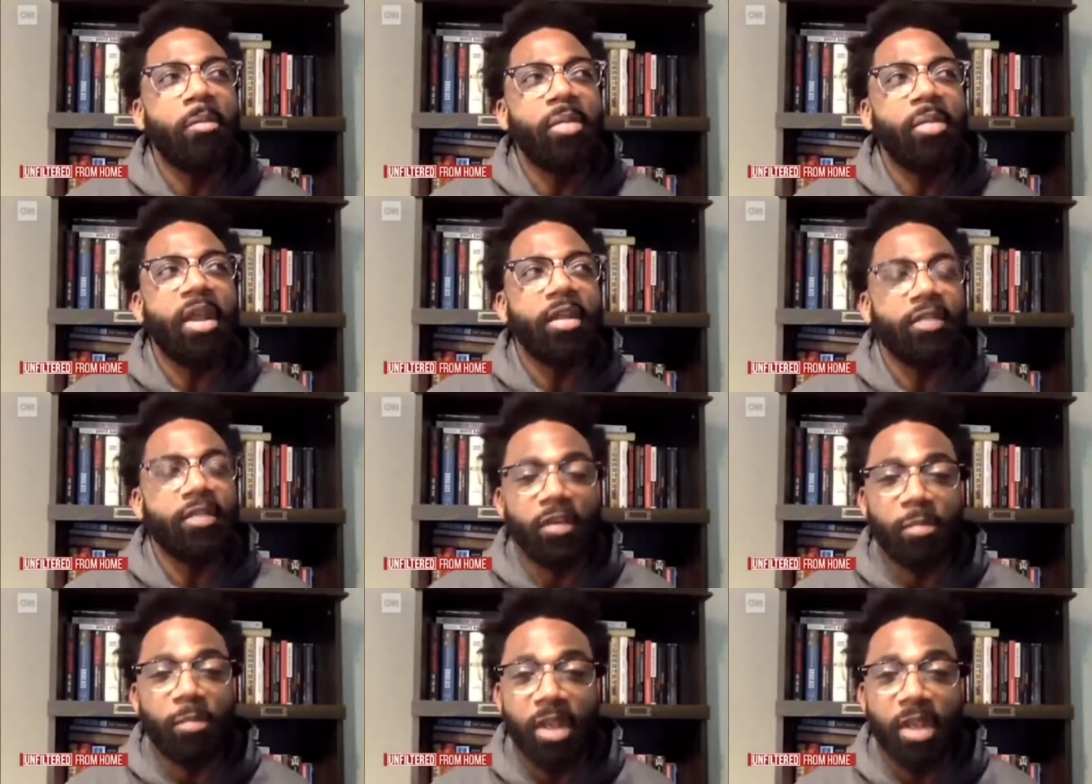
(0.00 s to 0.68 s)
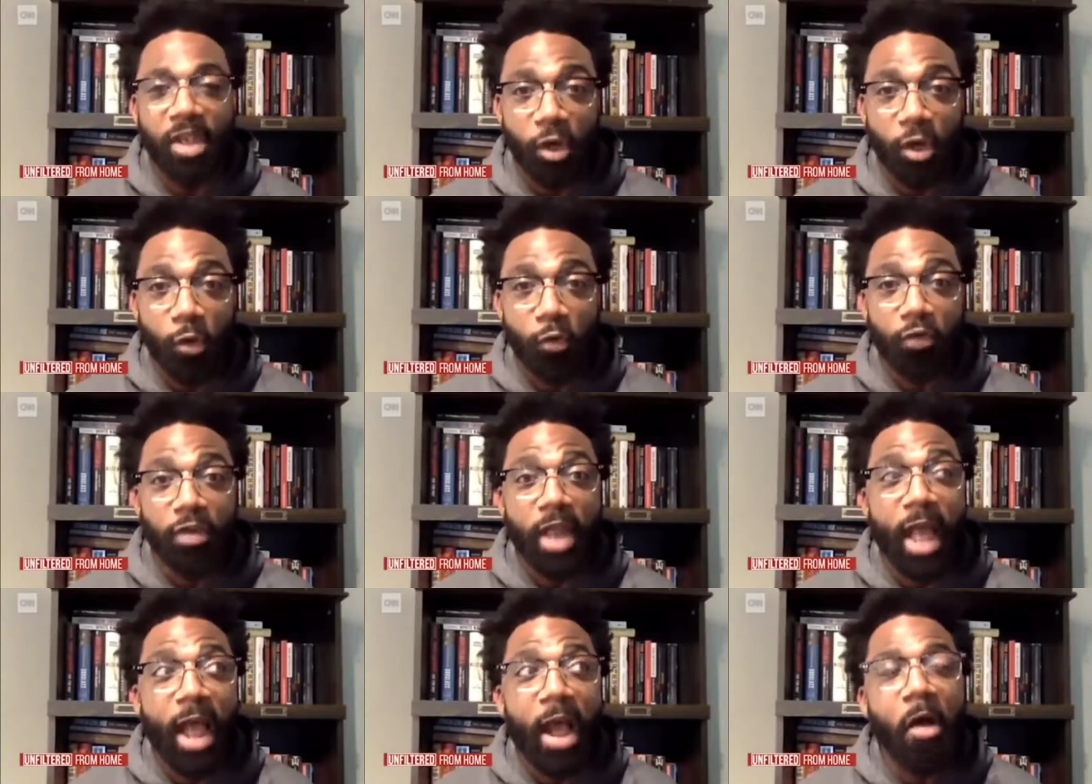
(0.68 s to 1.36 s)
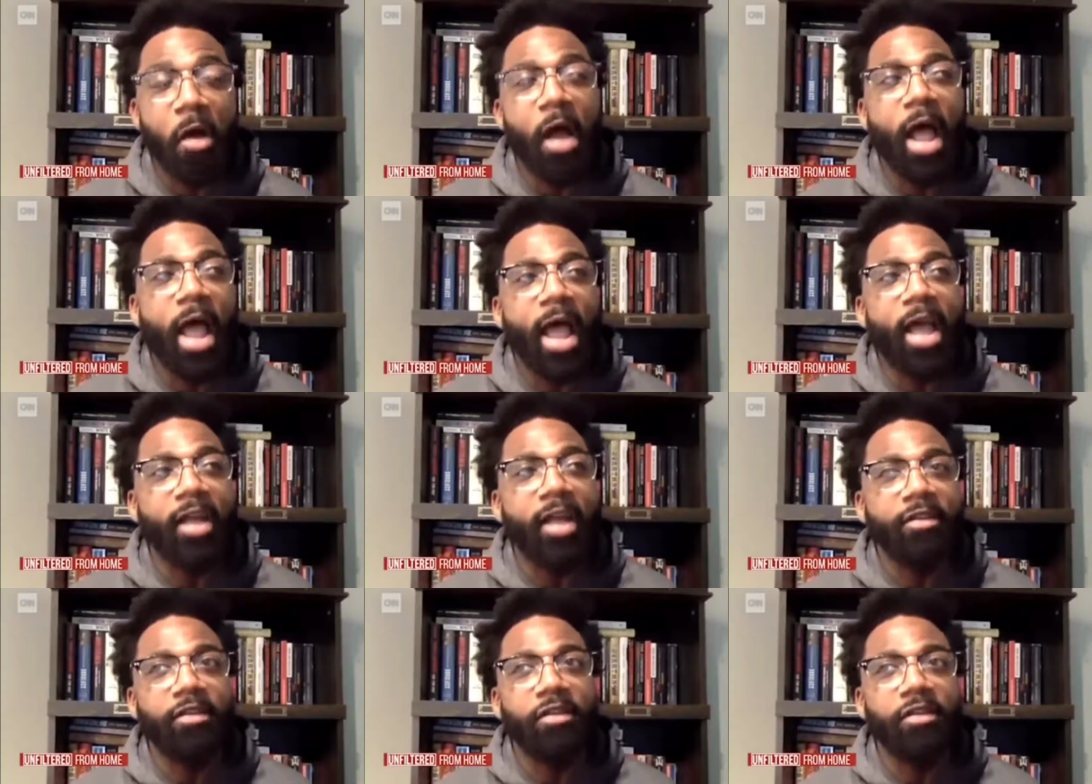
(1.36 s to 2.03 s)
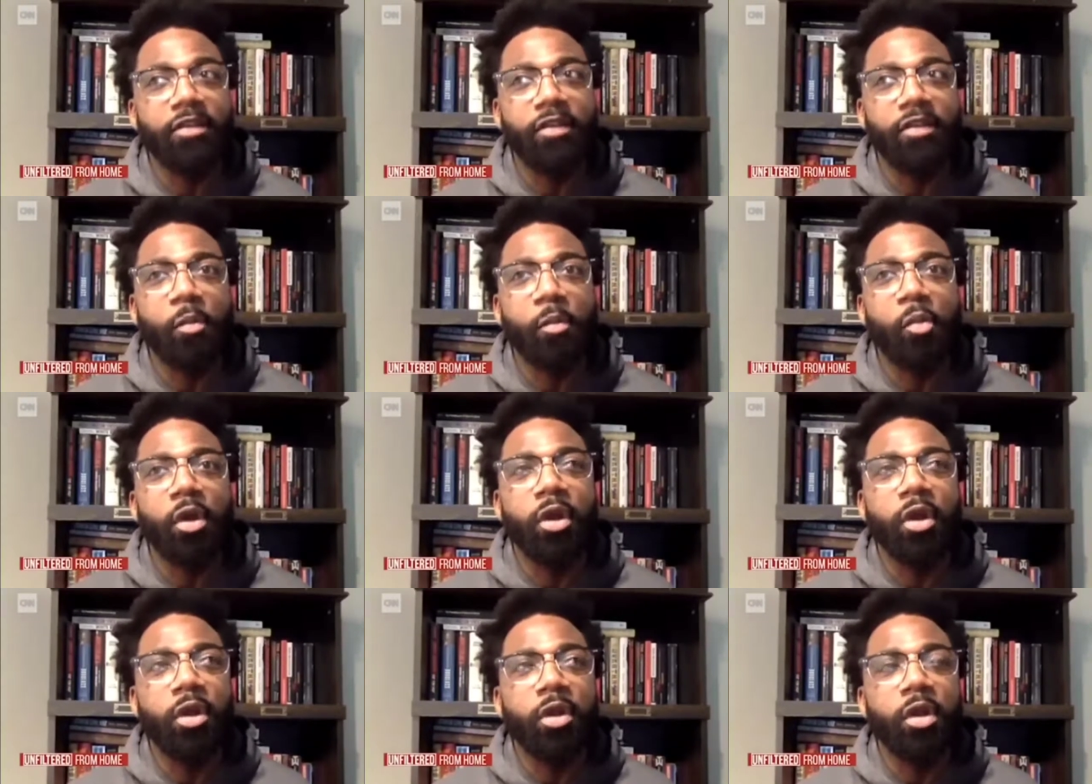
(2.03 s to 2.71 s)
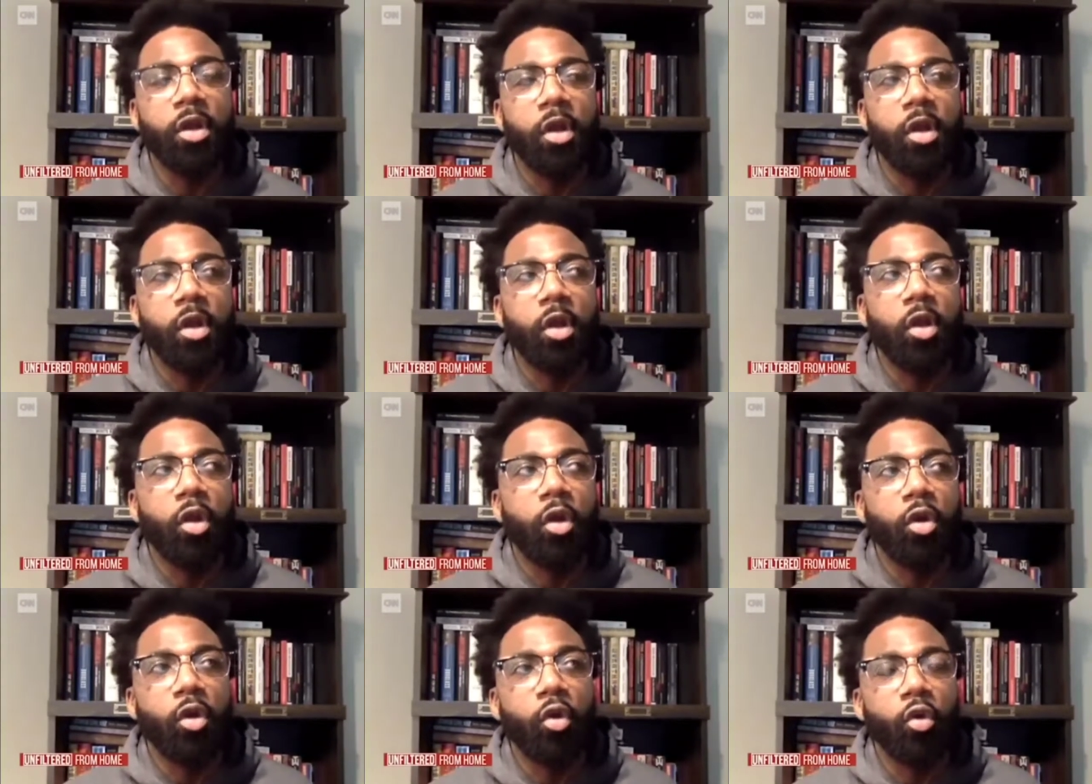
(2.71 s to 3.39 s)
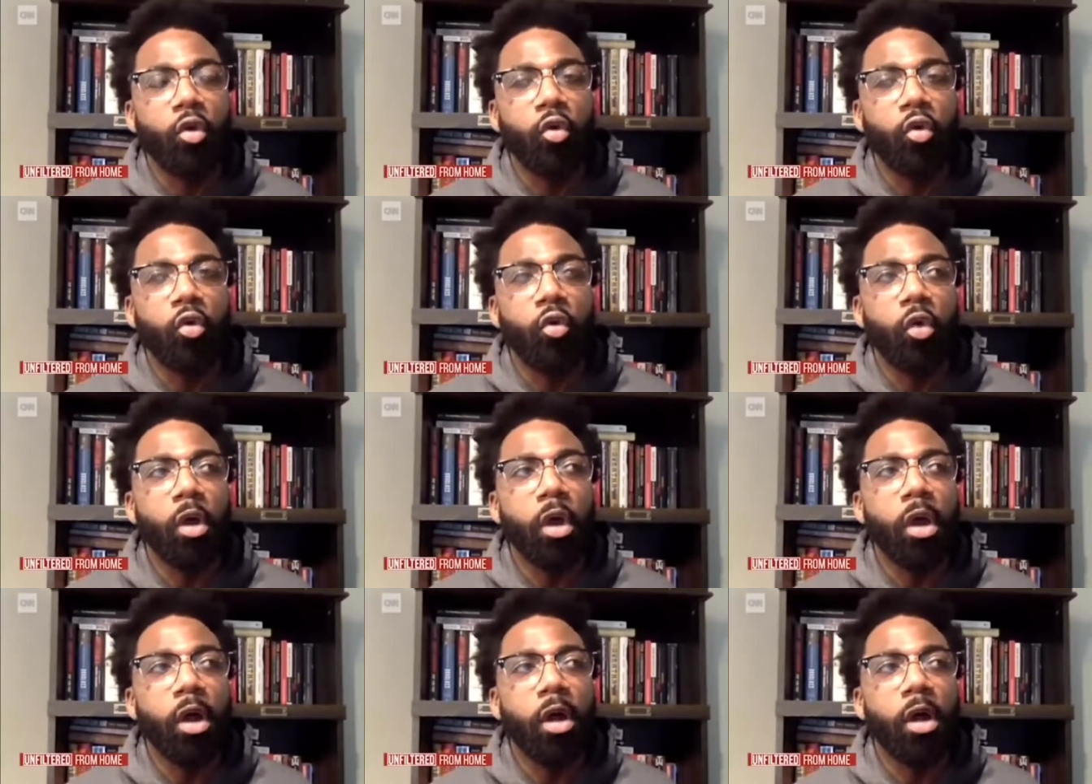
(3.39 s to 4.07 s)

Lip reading: because he's been used now as someone who